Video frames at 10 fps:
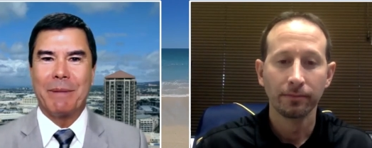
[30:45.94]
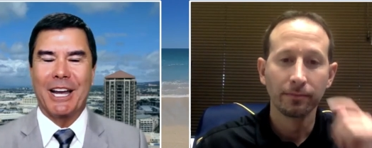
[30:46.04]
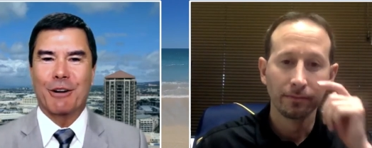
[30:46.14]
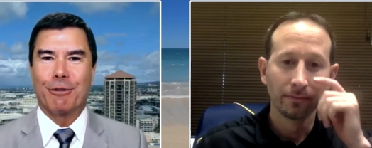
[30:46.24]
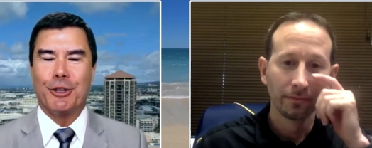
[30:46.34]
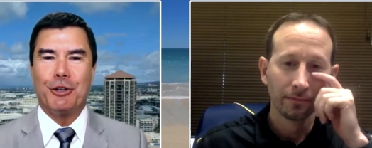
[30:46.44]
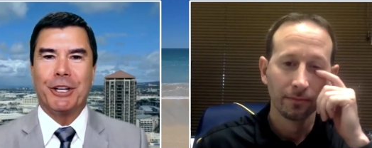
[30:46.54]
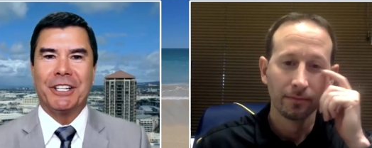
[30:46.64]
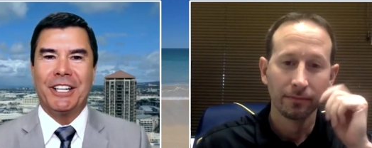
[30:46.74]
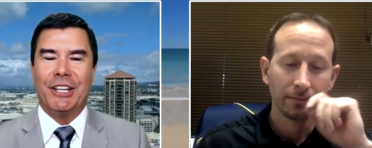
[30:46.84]
Speaker 1: back for you. And
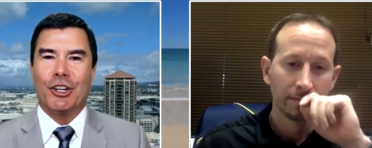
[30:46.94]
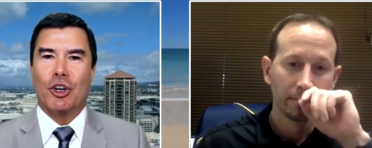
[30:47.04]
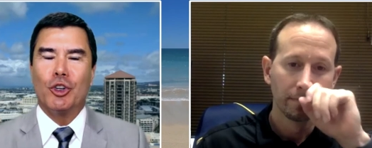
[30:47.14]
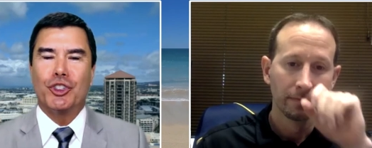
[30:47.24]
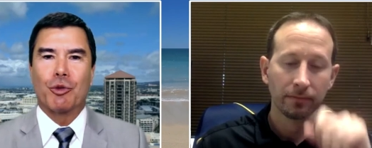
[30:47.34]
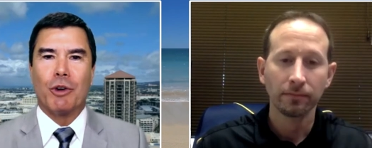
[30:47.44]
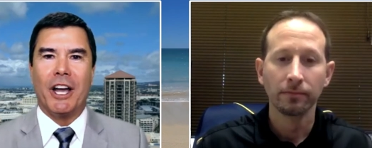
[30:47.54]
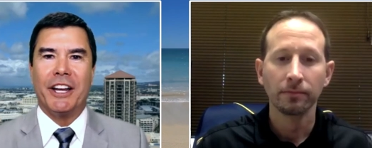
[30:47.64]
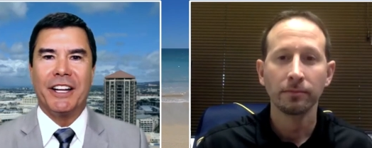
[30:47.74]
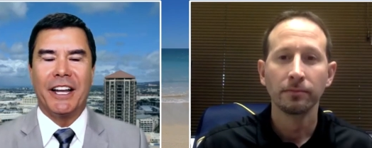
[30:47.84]
Coach
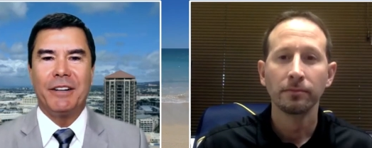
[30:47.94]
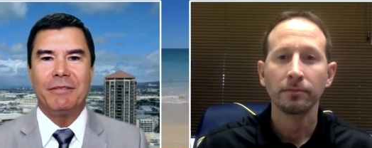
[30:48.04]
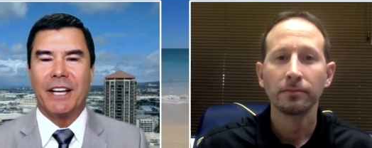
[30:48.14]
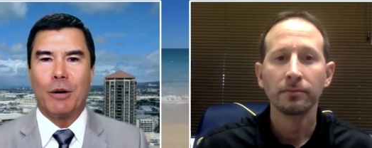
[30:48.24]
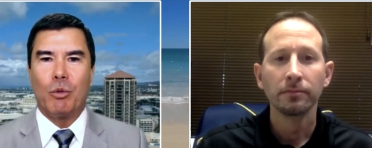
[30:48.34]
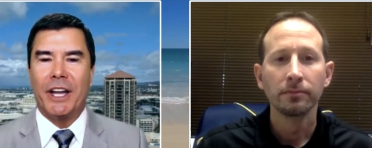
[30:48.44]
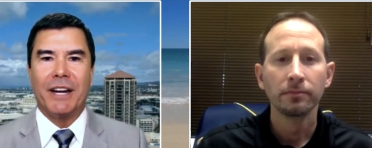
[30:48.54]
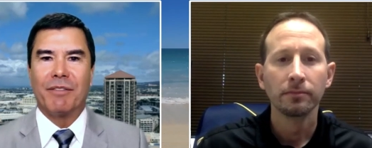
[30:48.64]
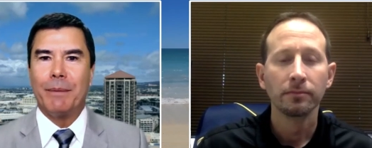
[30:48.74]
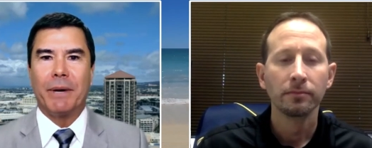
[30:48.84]
Eran, I, I want
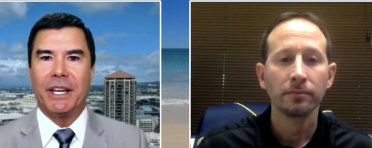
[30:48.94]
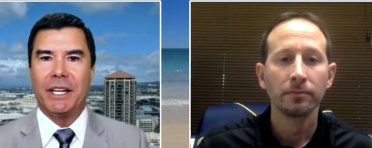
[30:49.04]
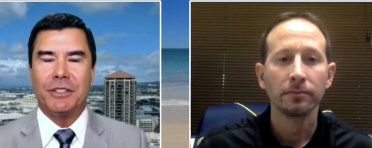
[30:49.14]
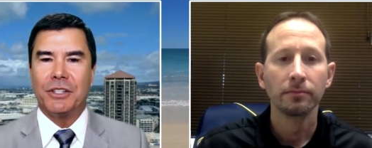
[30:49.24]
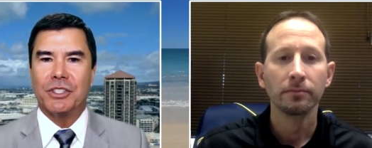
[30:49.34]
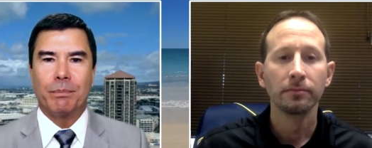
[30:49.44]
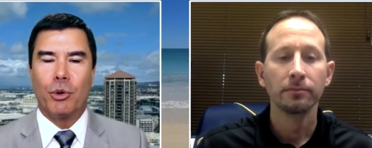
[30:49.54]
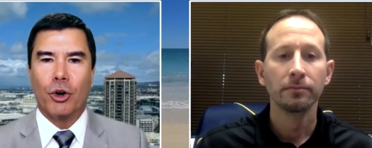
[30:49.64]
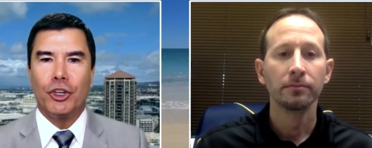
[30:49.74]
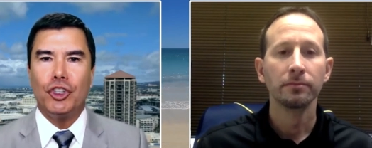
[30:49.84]
everybody to
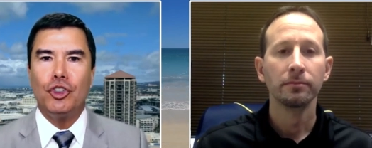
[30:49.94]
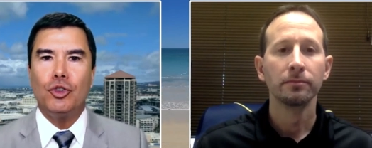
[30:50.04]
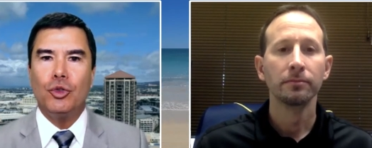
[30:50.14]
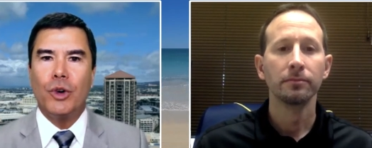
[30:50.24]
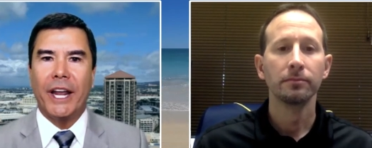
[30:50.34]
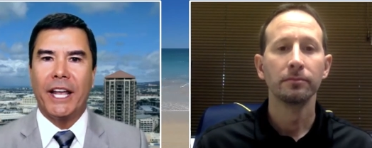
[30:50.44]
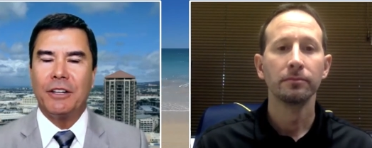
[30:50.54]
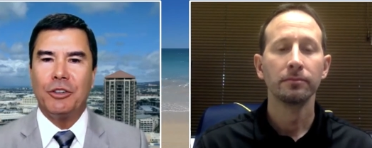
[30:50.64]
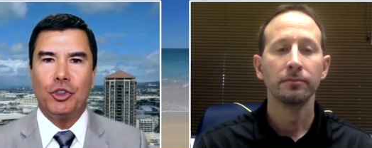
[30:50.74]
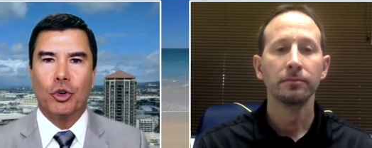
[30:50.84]
support you
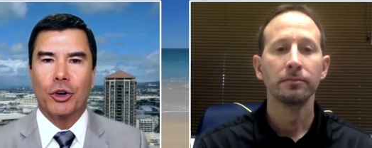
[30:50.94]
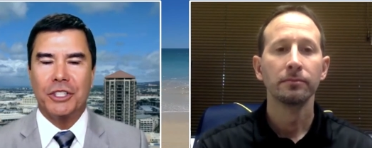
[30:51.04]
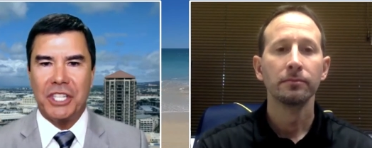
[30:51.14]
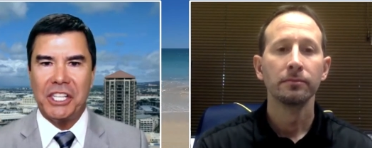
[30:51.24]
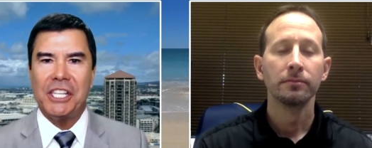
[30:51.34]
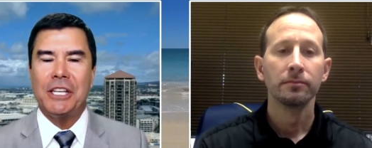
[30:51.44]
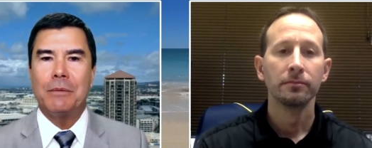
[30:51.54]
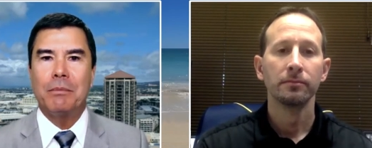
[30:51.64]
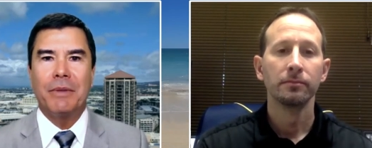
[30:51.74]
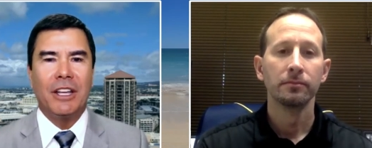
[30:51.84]
and your
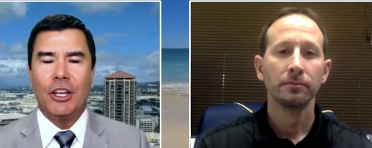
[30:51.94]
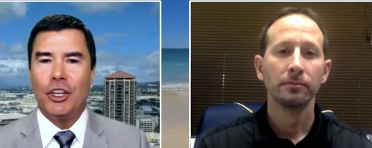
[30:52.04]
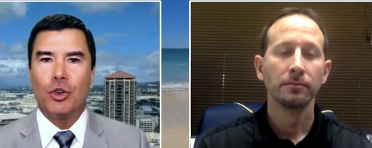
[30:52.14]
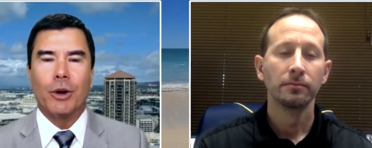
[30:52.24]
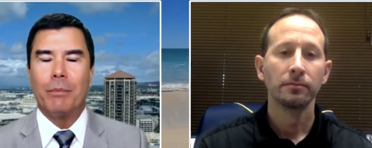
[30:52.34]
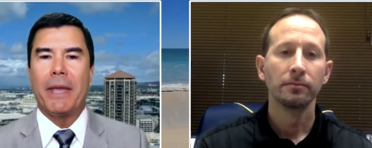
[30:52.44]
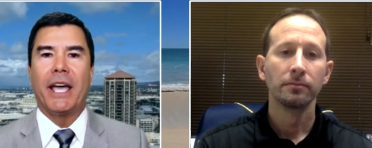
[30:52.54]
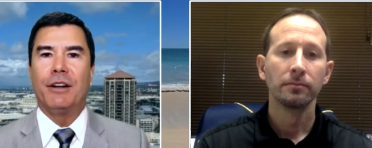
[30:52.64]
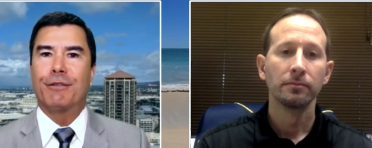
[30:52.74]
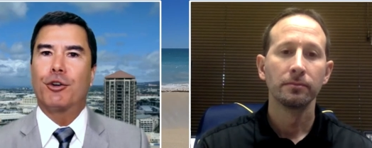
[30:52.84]
team. You're a man
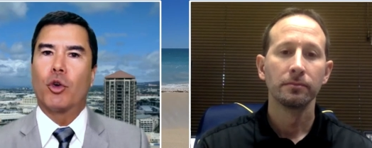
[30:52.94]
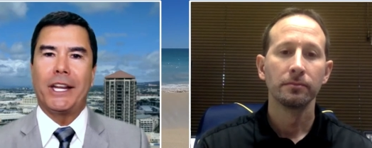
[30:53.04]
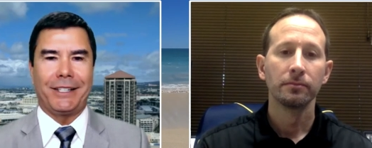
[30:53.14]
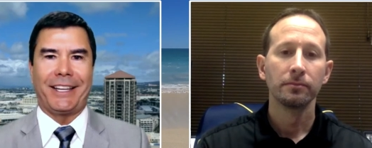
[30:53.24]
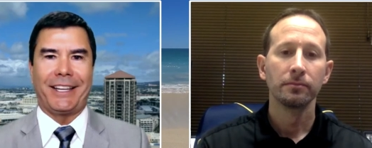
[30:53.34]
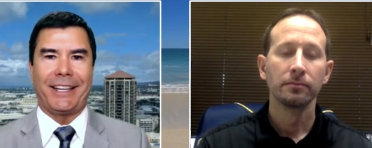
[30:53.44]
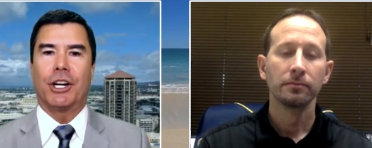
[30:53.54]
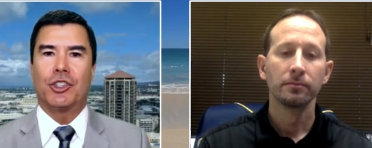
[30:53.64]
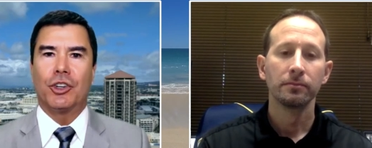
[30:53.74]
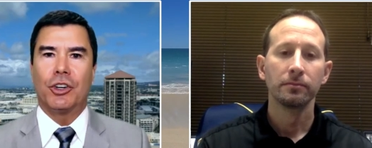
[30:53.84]
of great
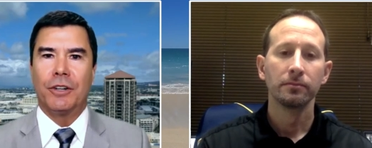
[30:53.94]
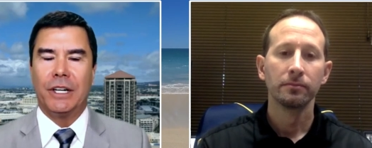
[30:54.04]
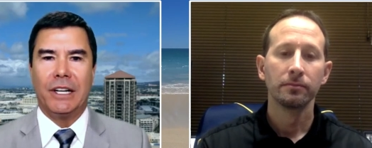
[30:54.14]
character,